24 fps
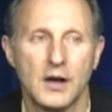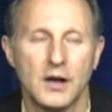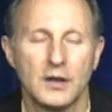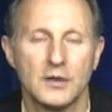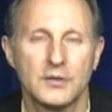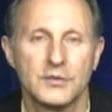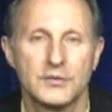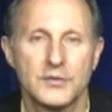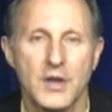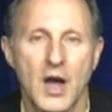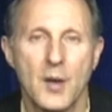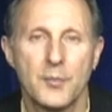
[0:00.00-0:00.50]

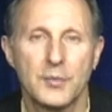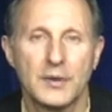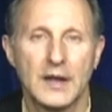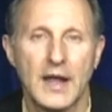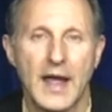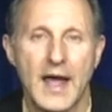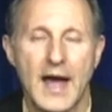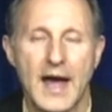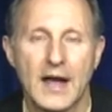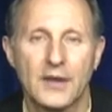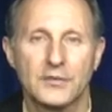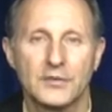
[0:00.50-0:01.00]
Stopping
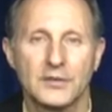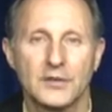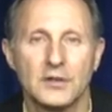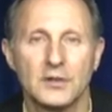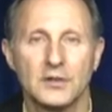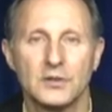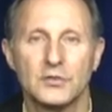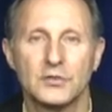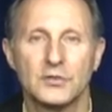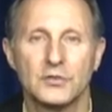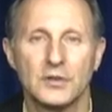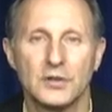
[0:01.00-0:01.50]
acid
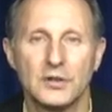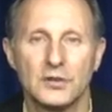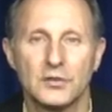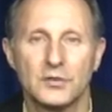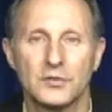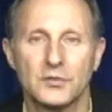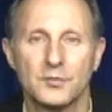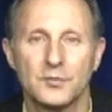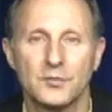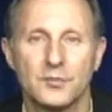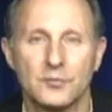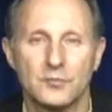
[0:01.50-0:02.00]

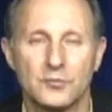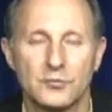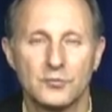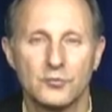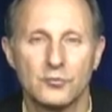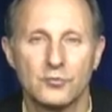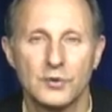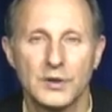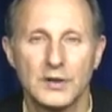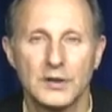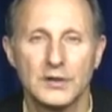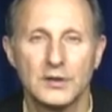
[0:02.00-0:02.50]
is
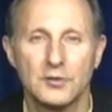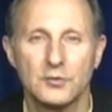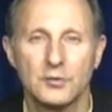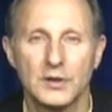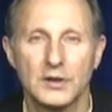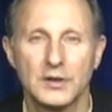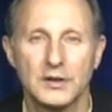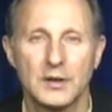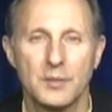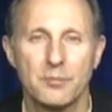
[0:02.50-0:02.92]
really